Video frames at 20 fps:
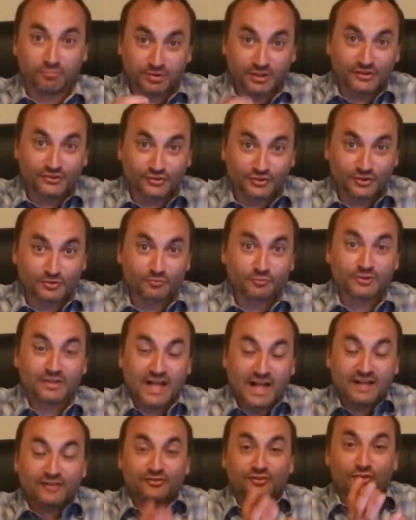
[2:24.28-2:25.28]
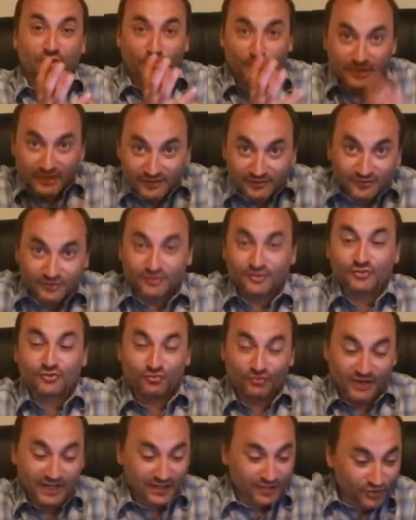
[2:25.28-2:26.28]
plunging would actually go into the
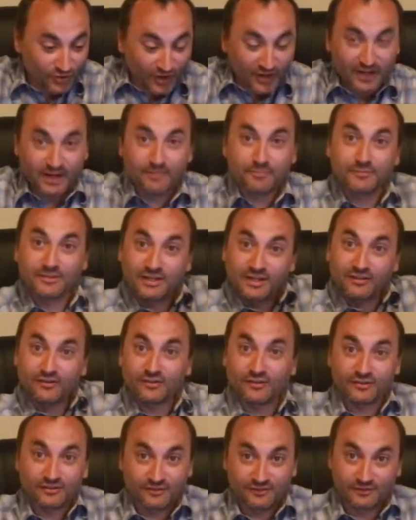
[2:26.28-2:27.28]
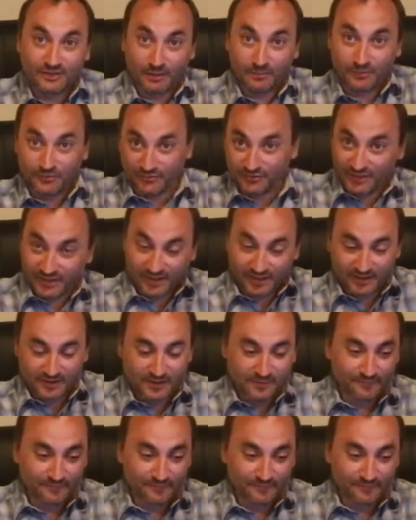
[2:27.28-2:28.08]
drain, not up the other double sink.